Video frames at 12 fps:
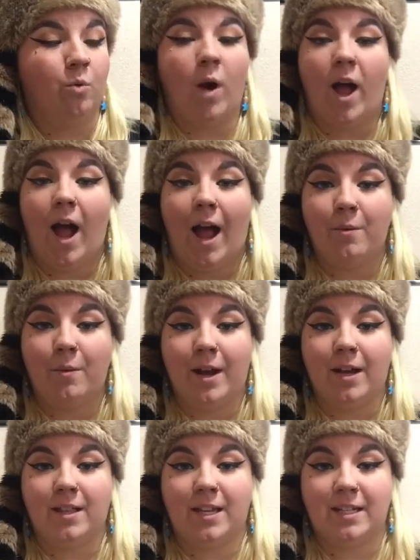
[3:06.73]
I
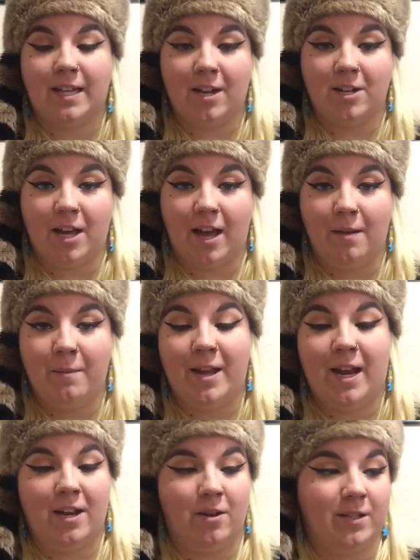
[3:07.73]
wear the entire time. And
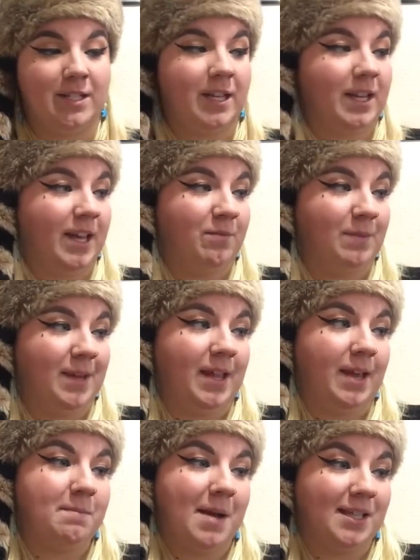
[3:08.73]
I know it's gonna give me
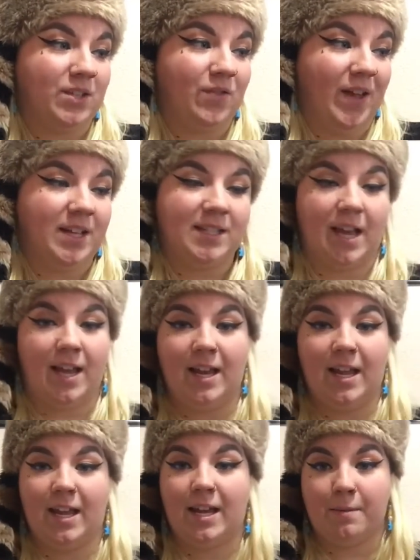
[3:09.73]
massive
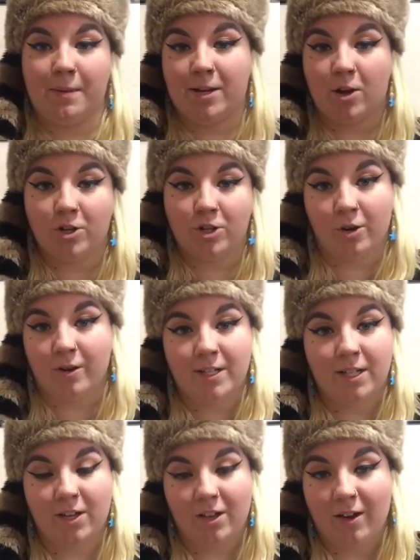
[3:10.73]
anxiety, and I might not show it
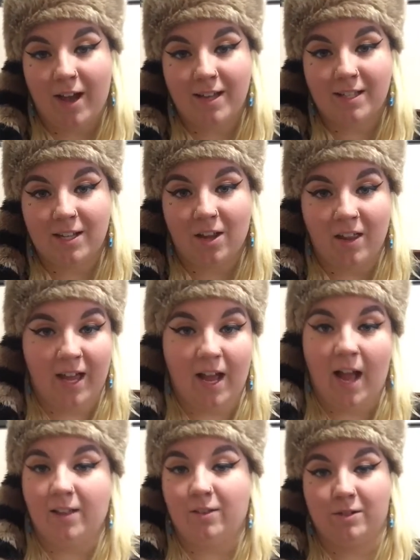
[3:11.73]
to you guys till
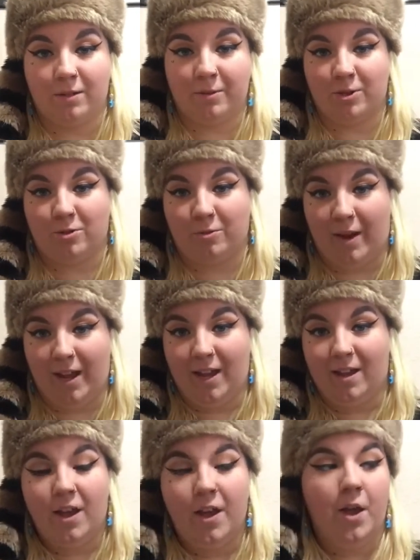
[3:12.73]
I lose a bunch of
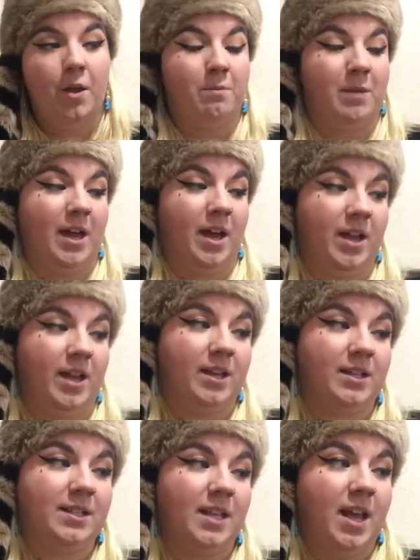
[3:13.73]
weight,
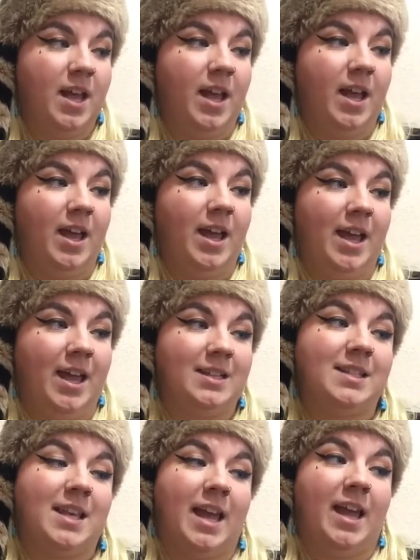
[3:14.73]
because
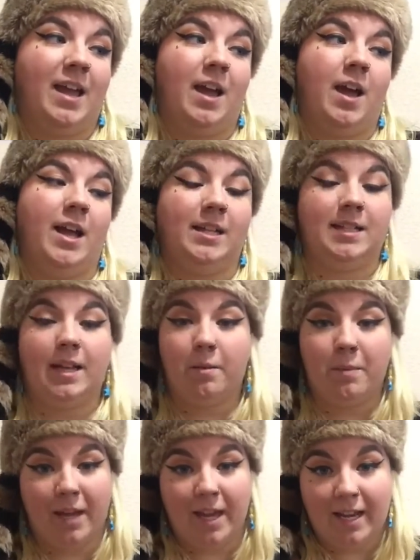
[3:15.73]
it's a
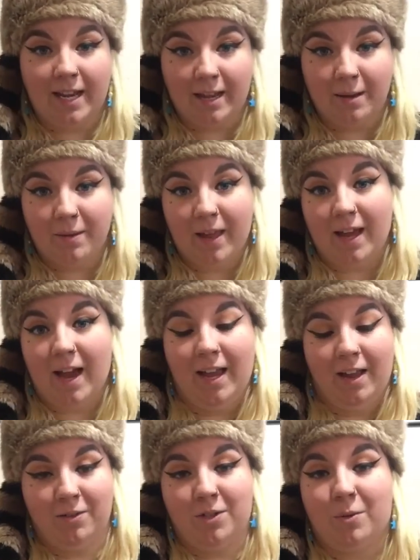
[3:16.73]
bikini I
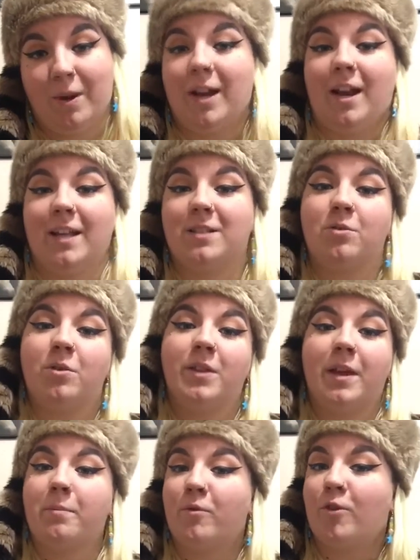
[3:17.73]
used to wear in high school,
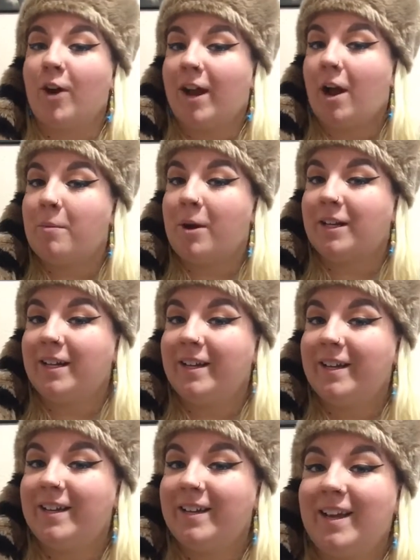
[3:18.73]
before I got
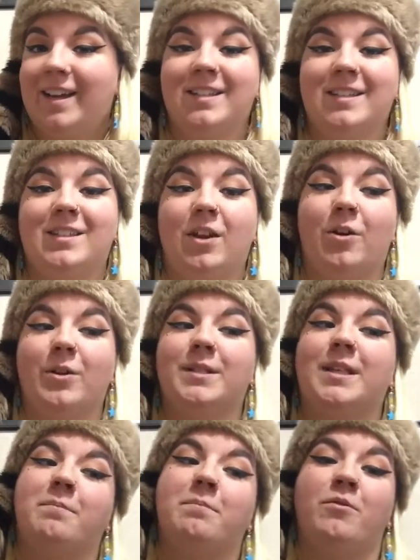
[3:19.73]
pregnant. So
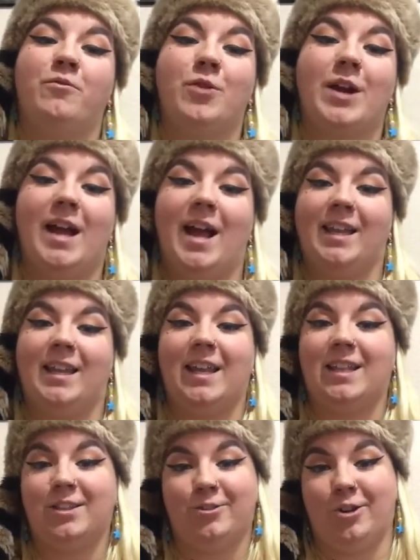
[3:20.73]
it's before I had
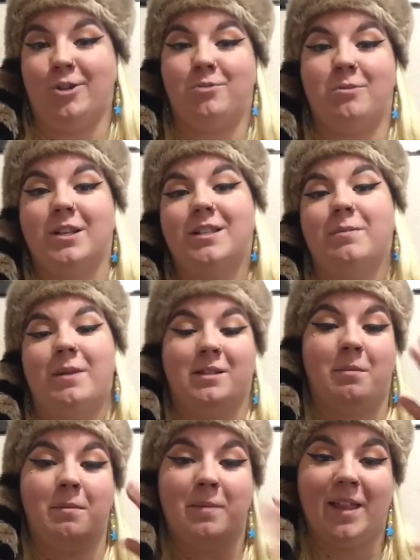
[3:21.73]
the stretch marks that
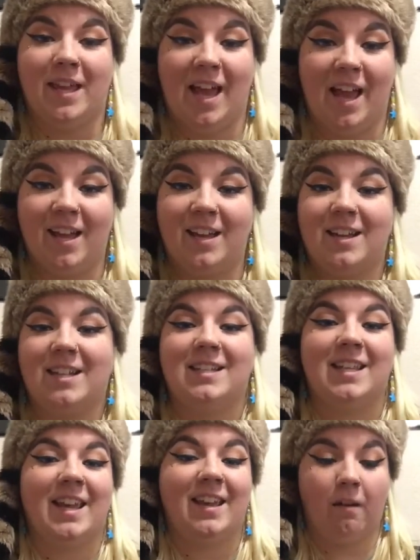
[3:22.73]
makes my belly hang, and
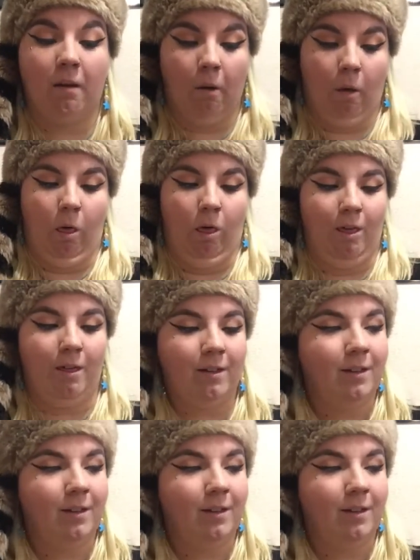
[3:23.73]
it's ugh.